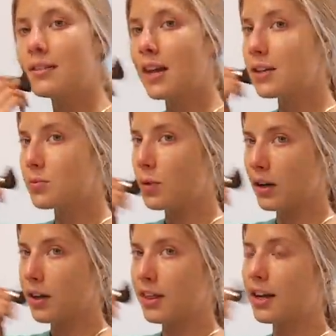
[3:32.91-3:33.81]
That is
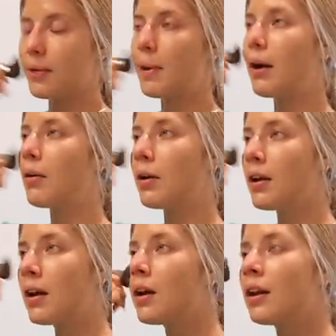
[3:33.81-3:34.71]
one good thing about
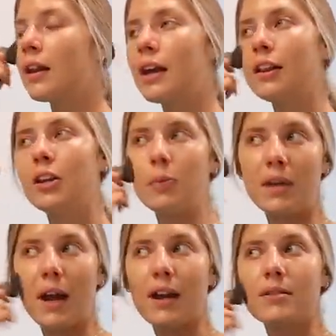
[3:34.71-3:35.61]
like gloomy
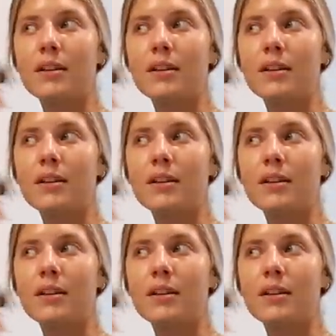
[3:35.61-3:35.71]
days.